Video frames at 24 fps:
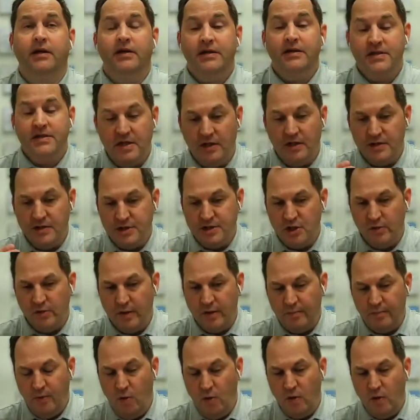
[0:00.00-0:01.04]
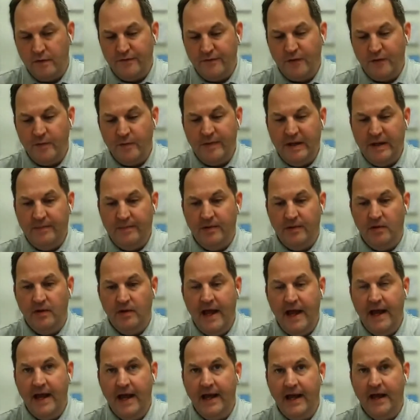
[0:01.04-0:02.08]
still so important for people
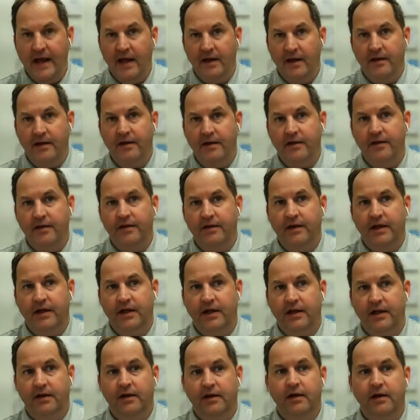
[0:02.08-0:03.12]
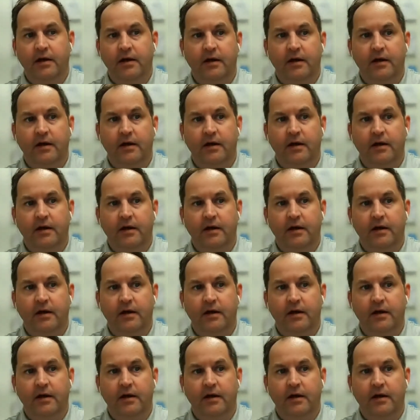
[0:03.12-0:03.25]
and the